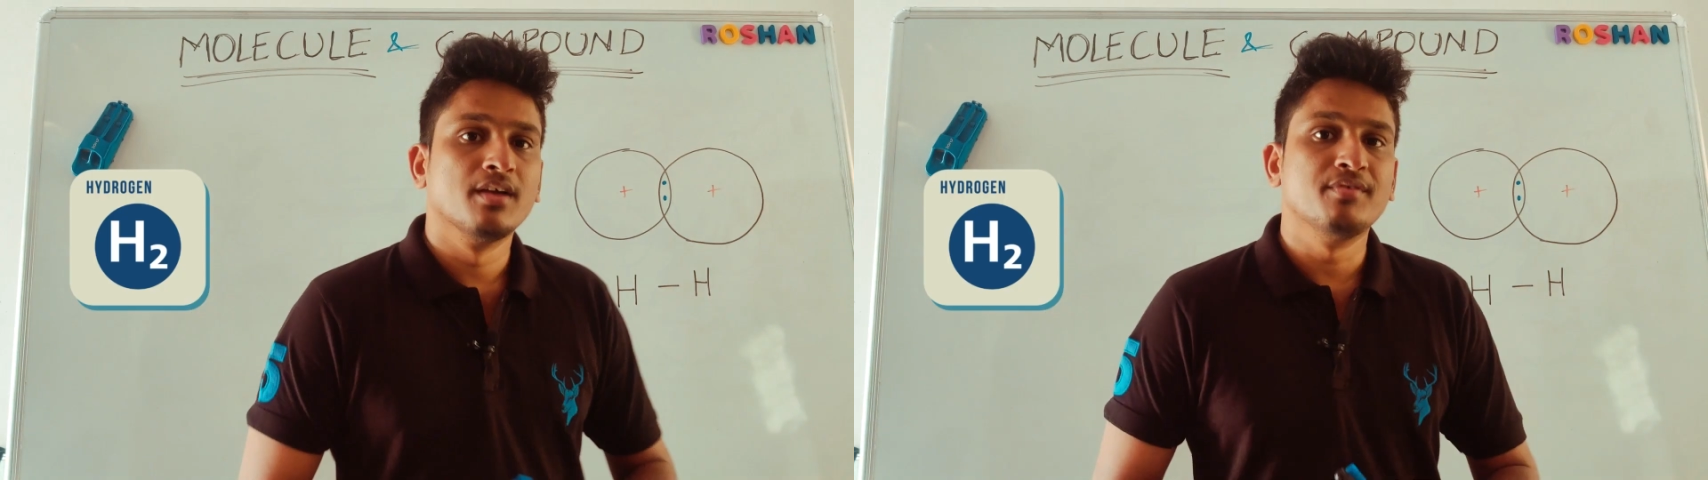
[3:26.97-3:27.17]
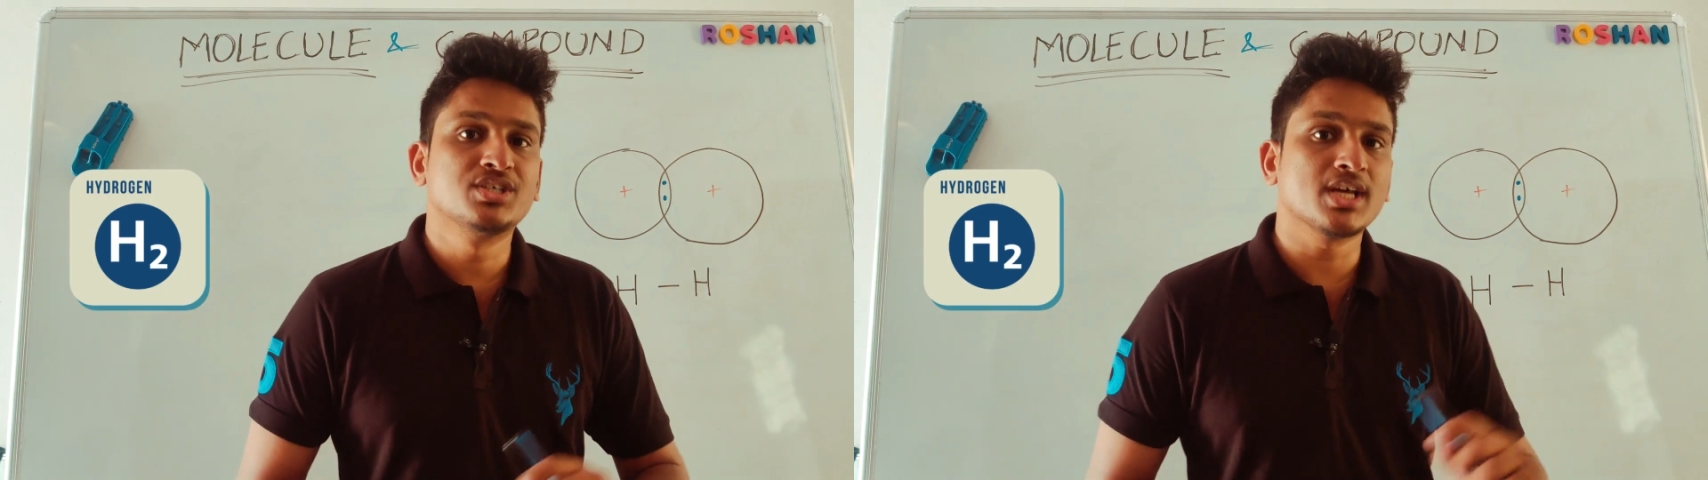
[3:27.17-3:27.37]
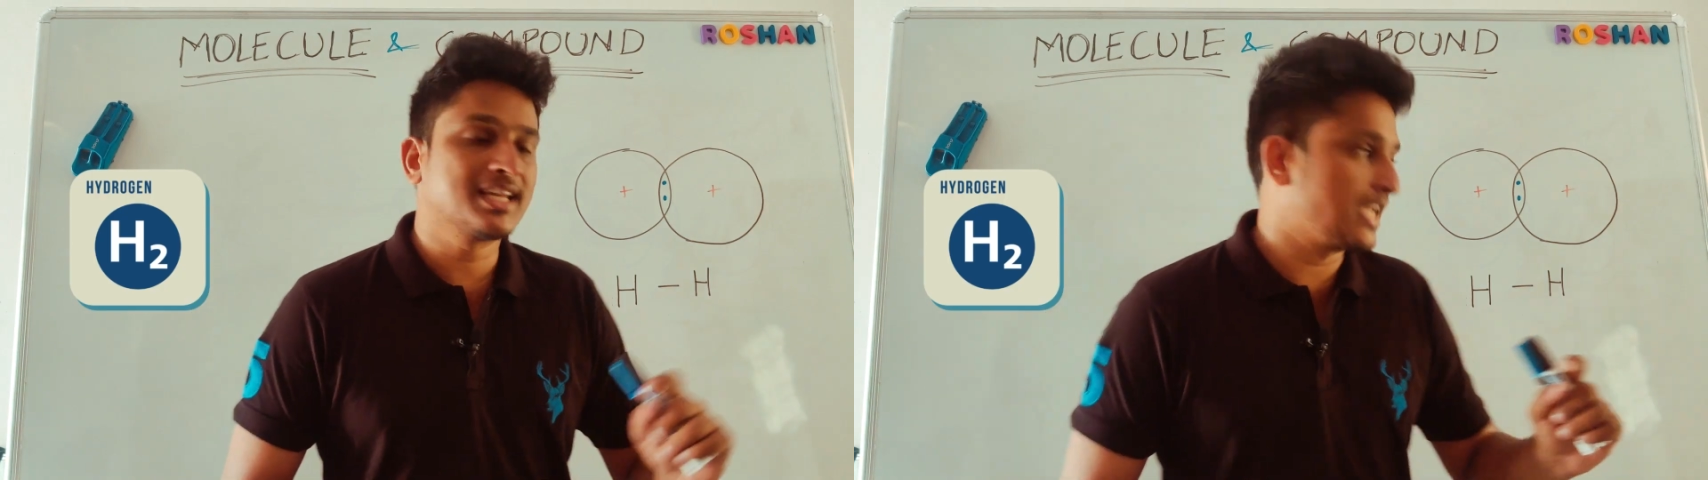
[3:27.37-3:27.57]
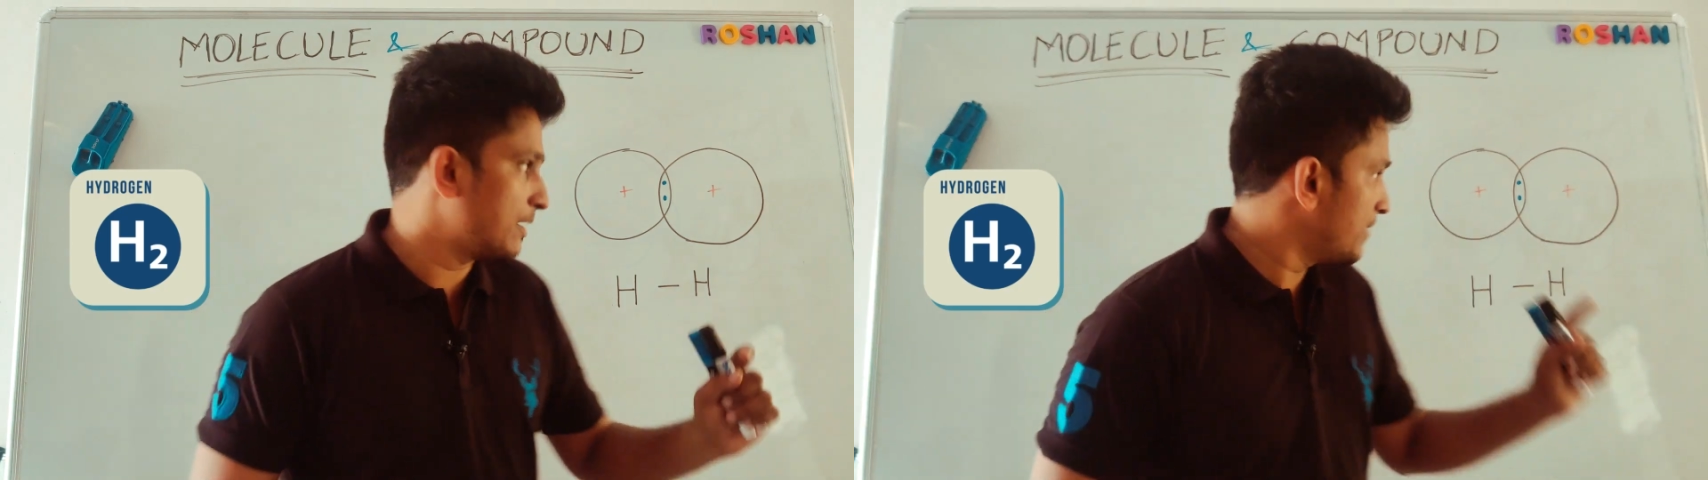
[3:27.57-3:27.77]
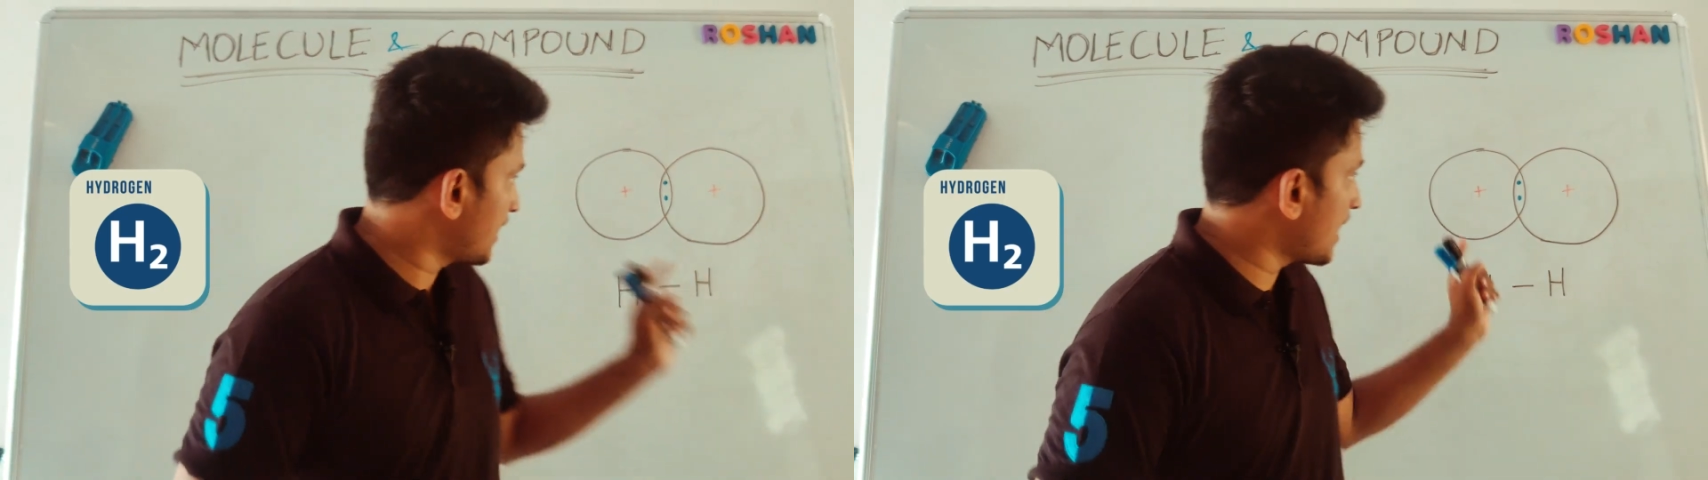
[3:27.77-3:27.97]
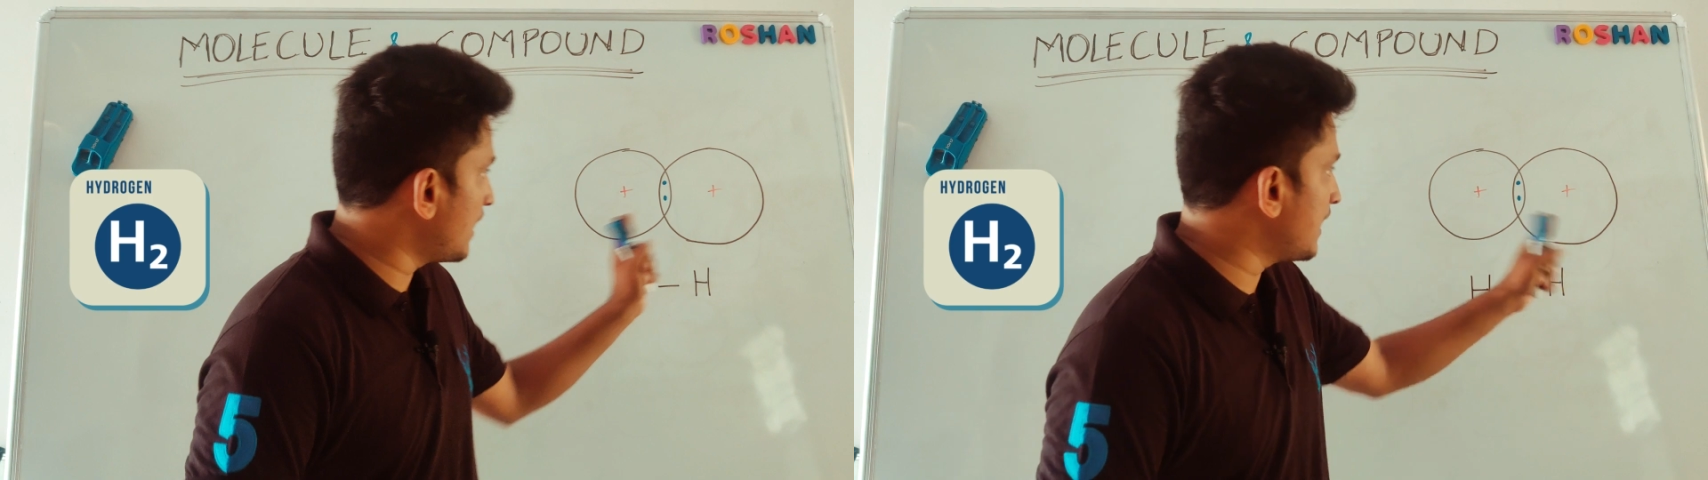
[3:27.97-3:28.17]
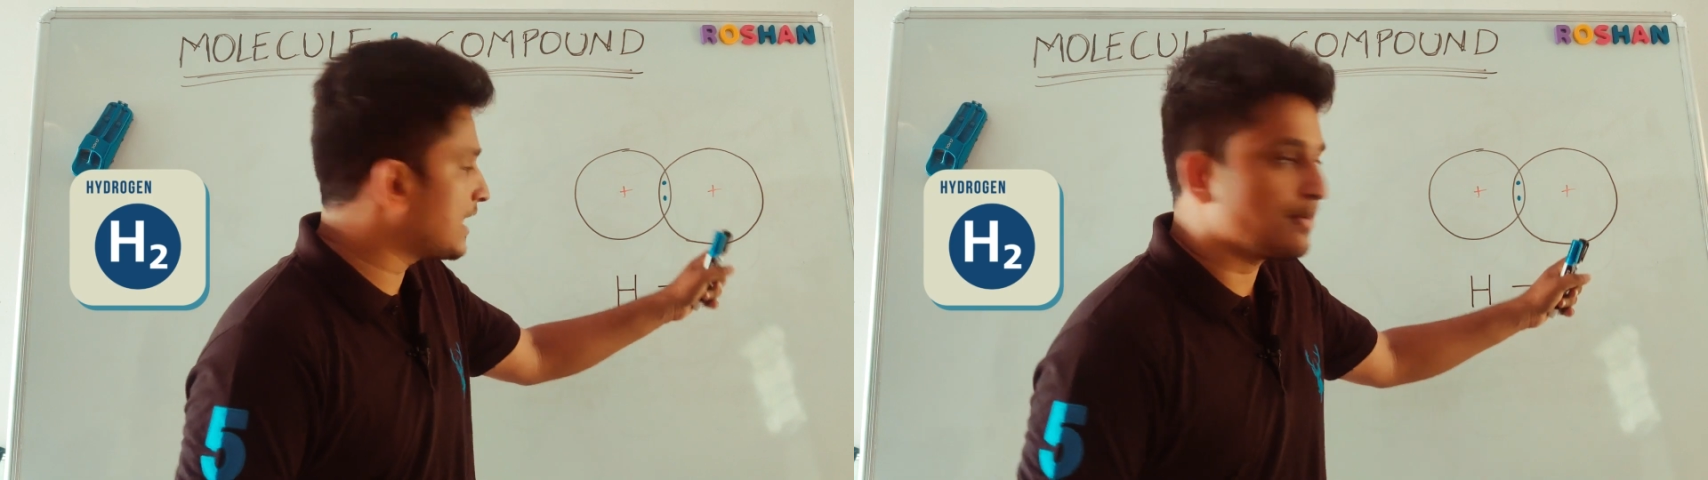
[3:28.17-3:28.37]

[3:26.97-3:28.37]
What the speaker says: which are chemically